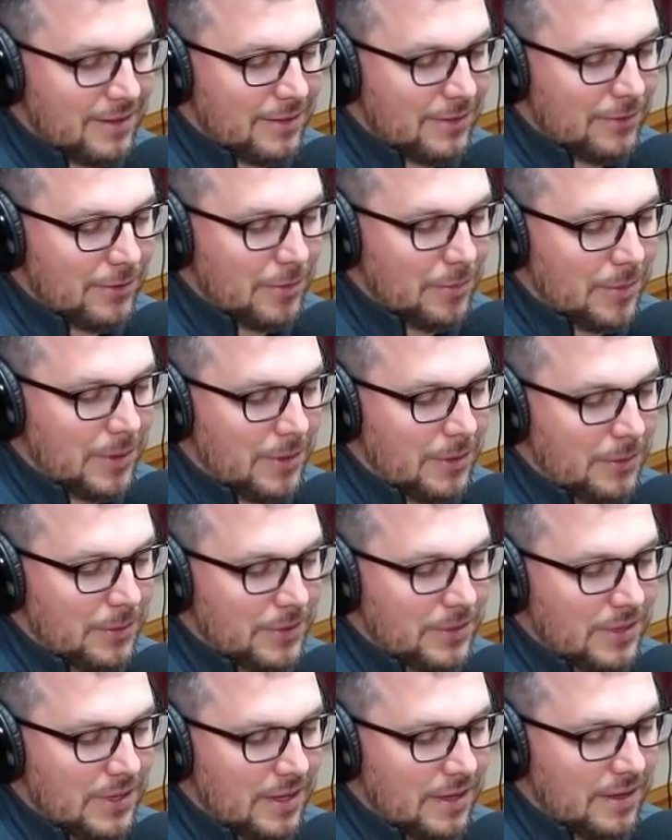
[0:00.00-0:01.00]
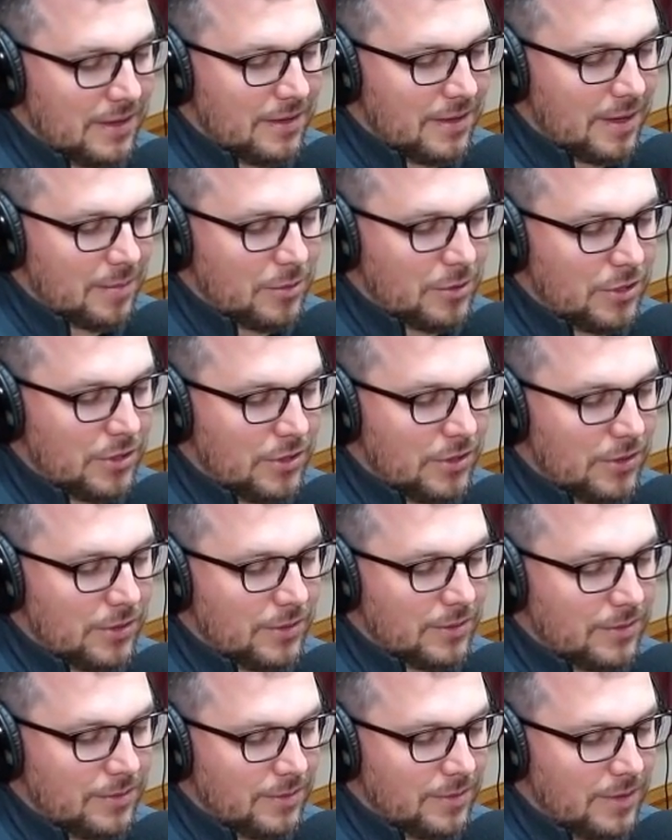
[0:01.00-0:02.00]
football was, I'm sure,
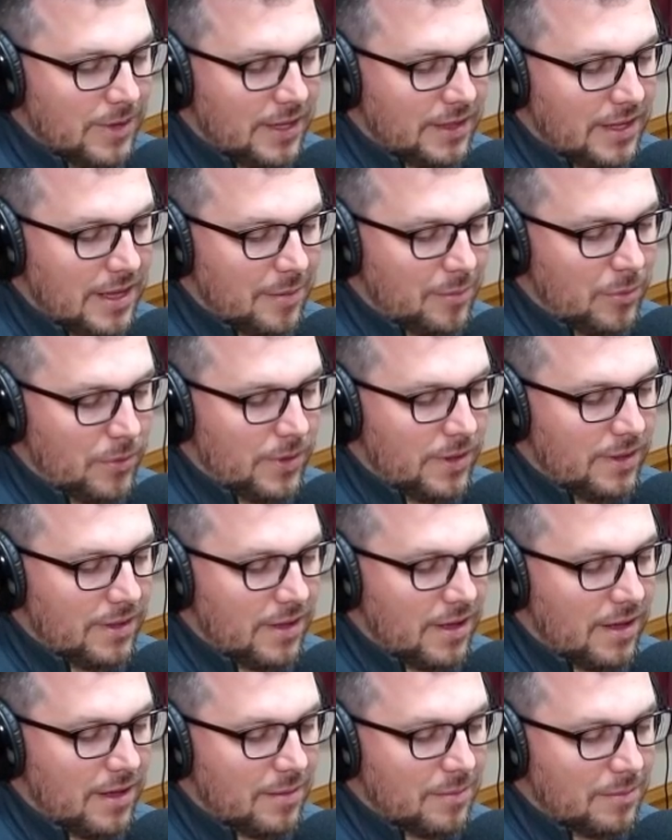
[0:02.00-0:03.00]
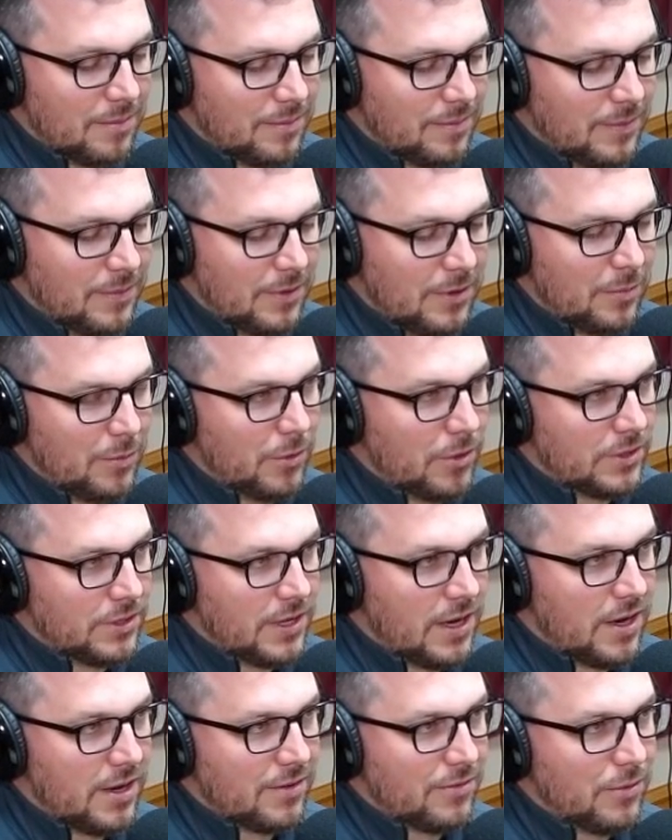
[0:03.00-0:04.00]
at that point in time, a little more
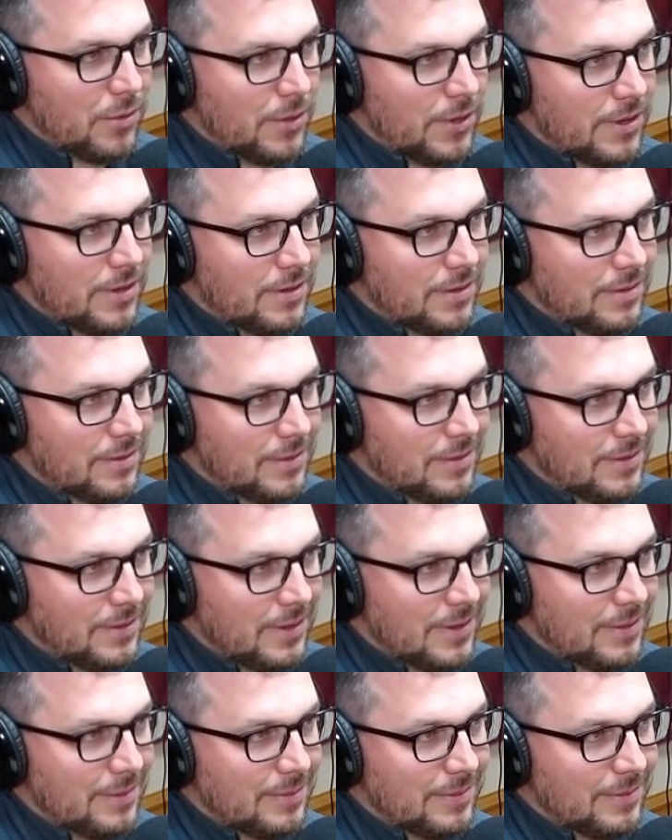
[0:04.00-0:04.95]
exciting for you. So.